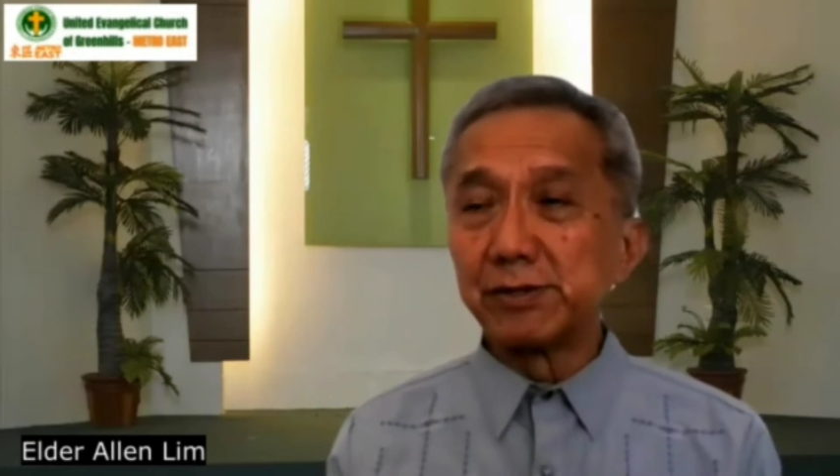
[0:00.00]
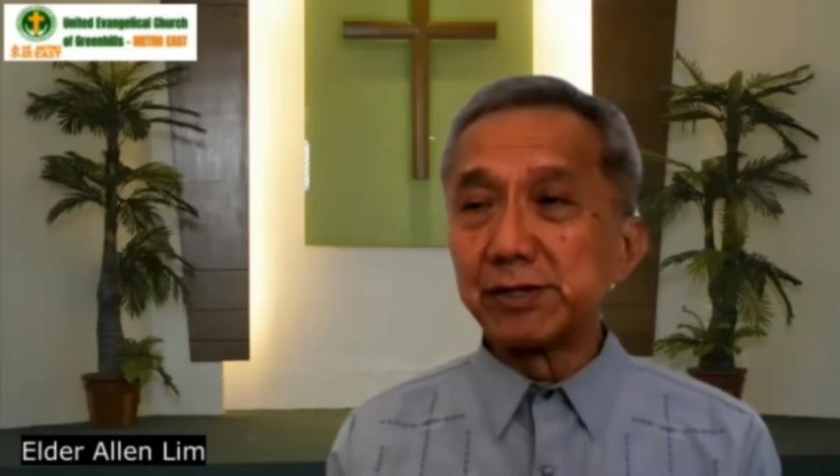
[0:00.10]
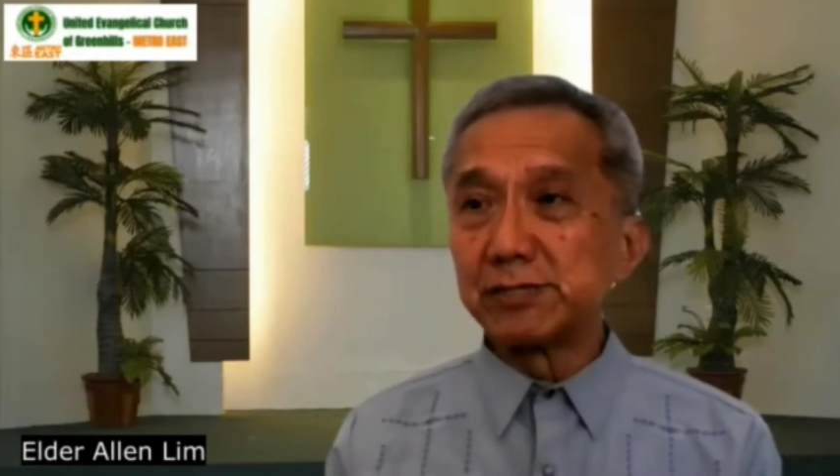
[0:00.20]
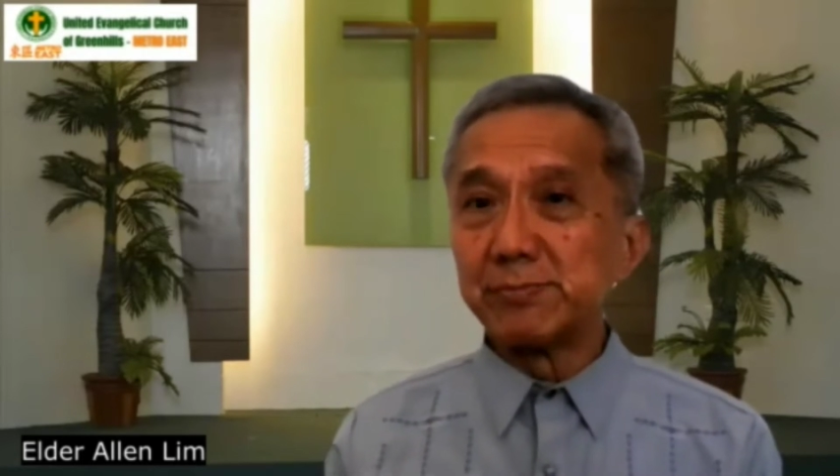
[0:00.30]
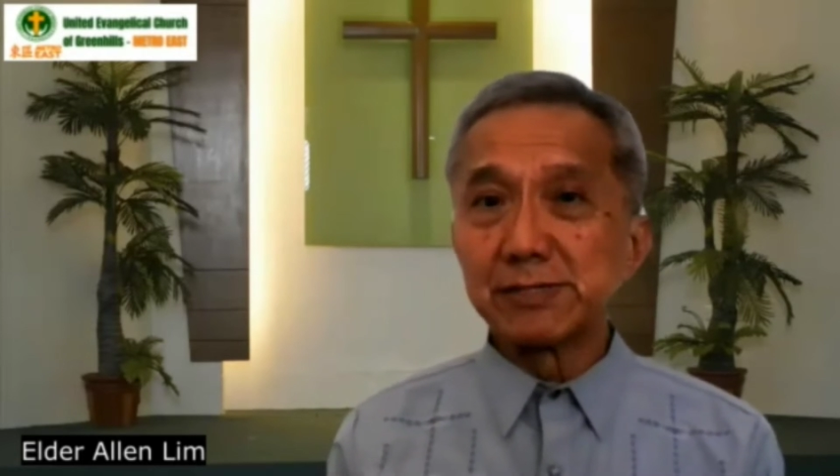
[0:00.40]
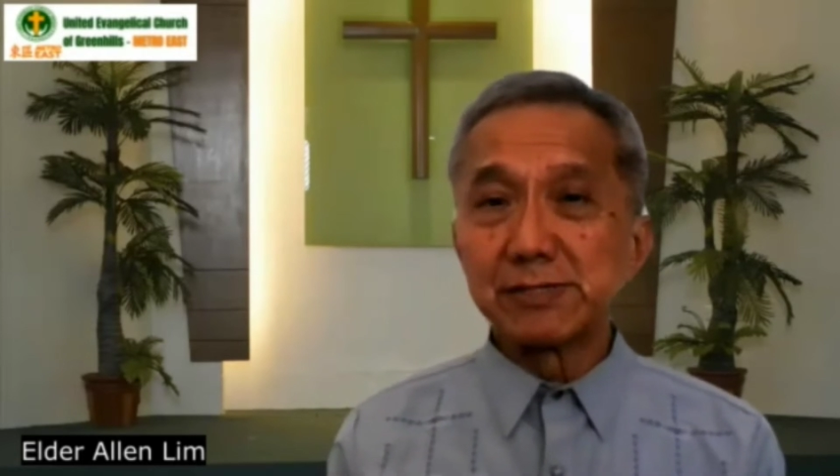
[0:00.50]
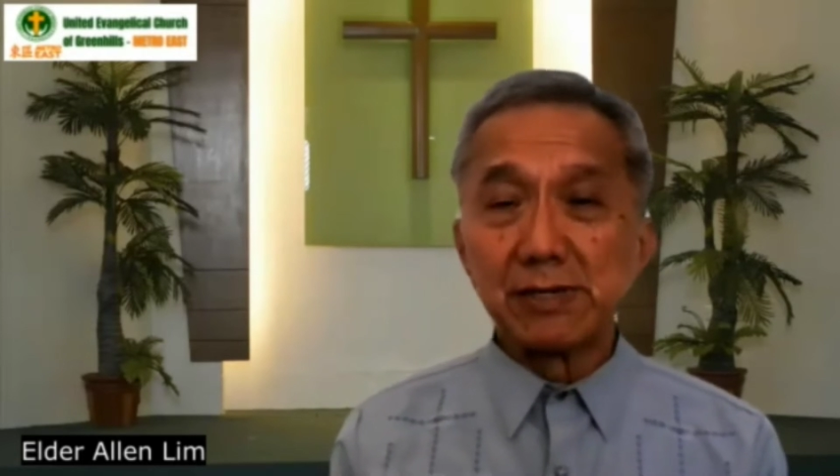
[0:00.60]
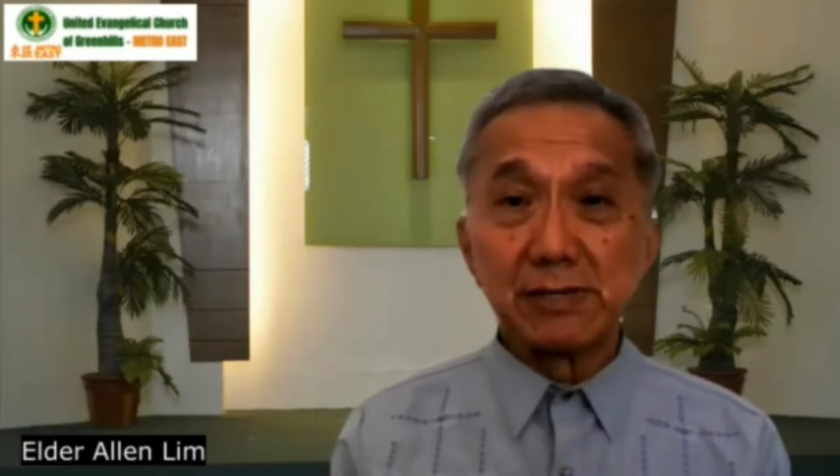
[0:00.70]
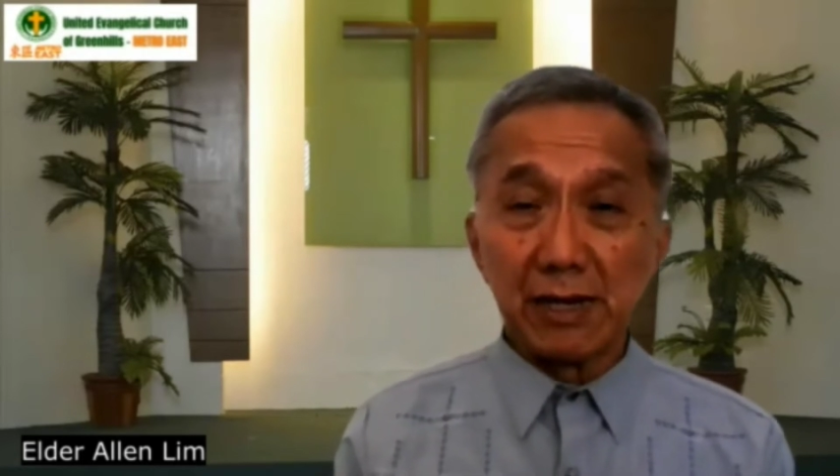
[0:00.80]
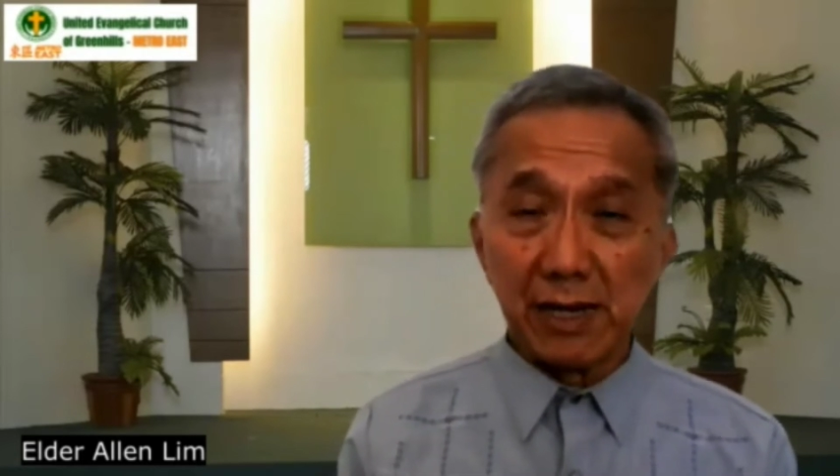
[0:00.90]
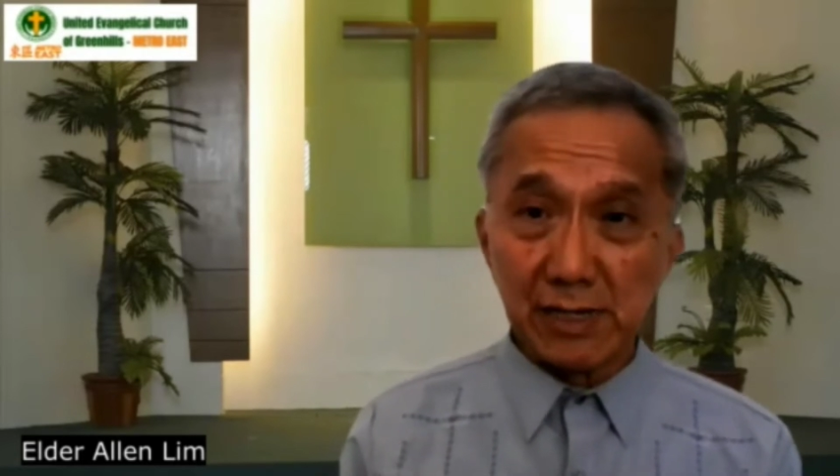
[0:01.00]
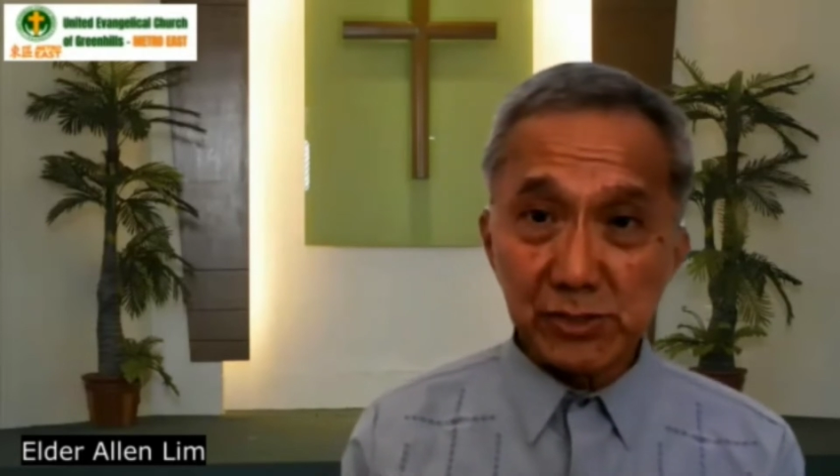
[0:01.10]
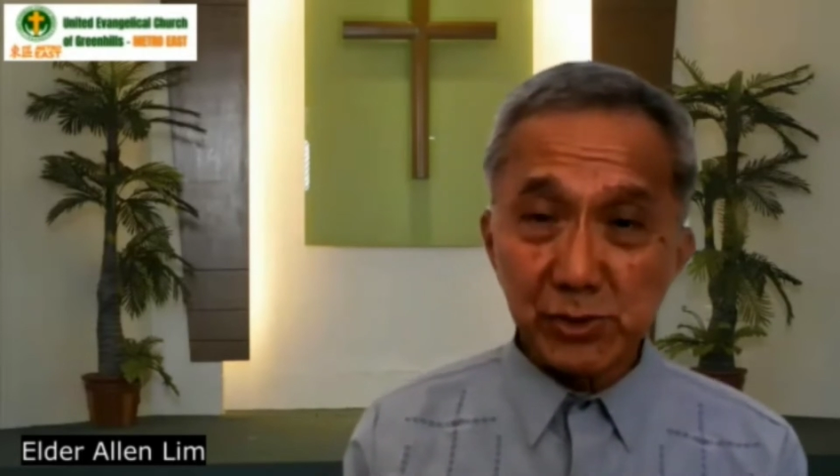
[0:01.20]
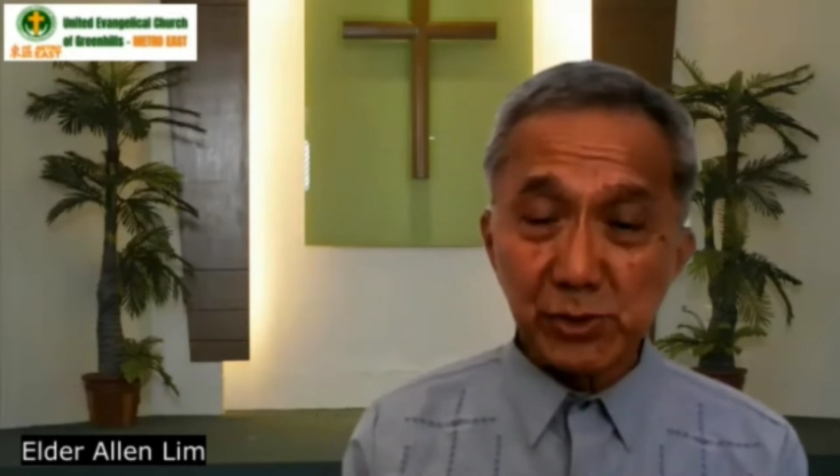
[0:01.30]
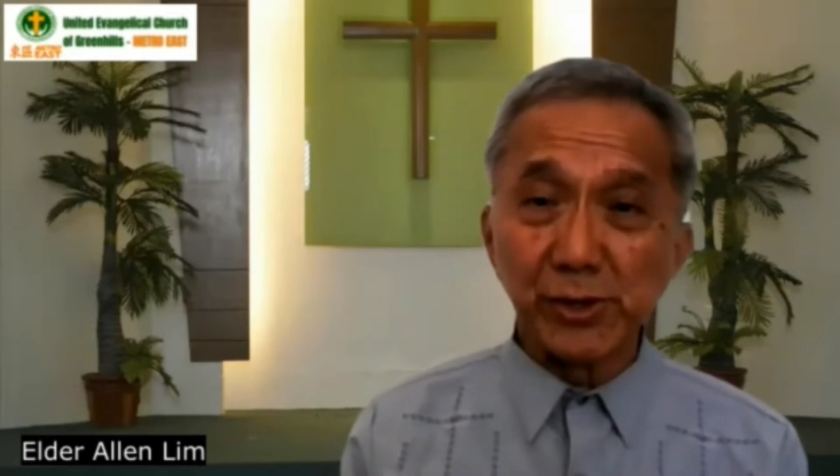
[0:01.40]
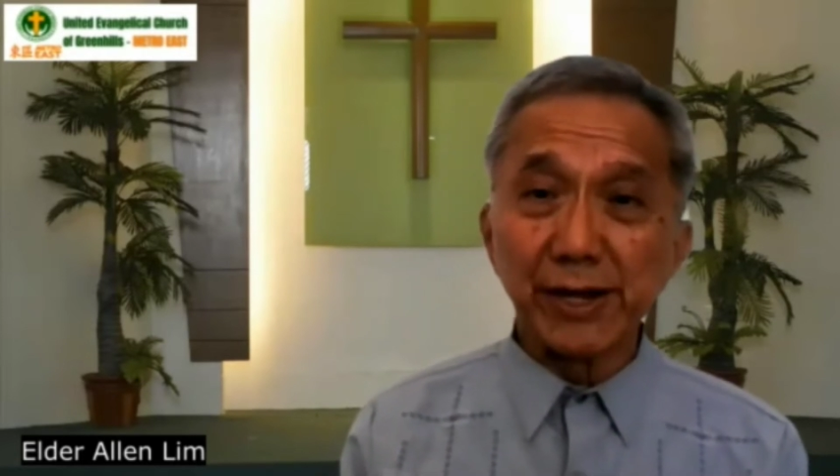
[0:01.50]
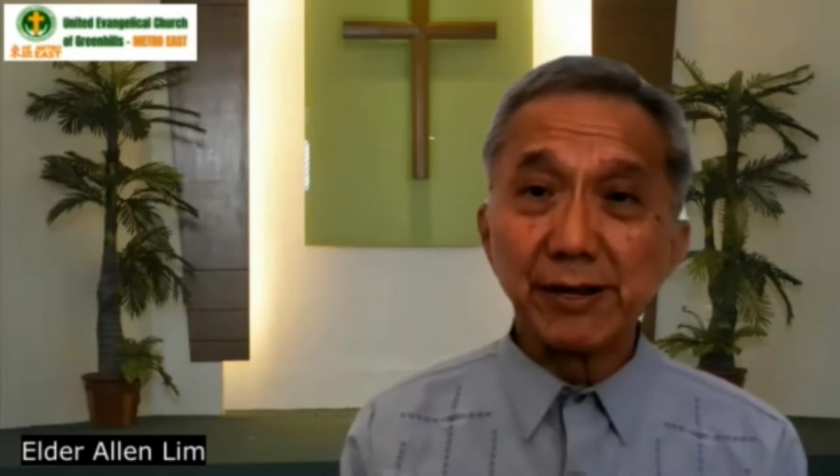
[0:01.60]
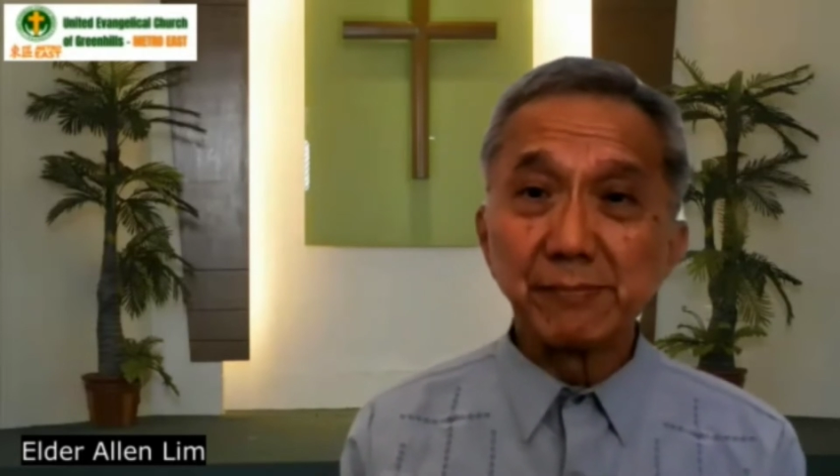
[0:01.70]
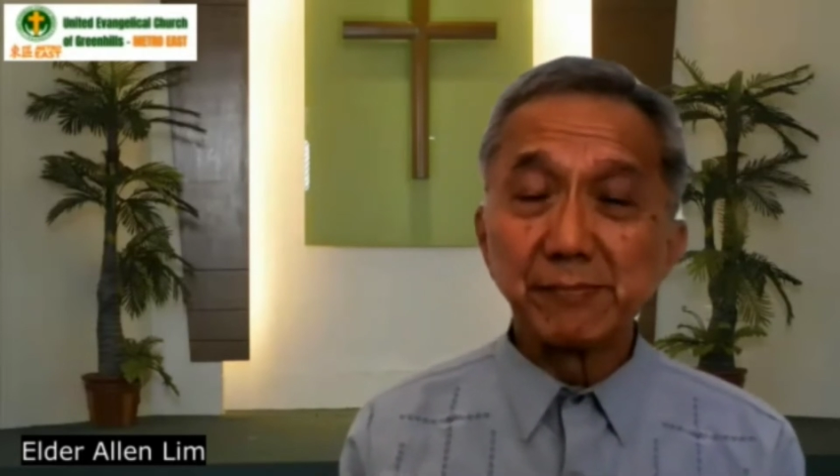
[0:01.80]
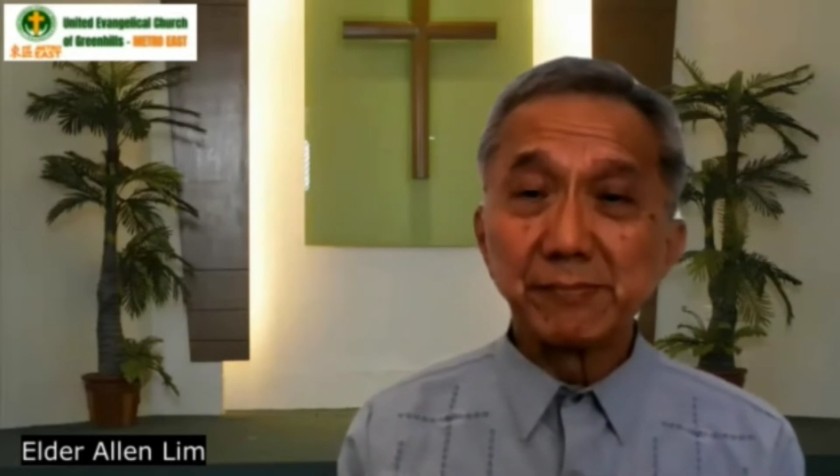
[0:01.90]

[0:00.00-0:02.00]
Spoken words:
Christmas story.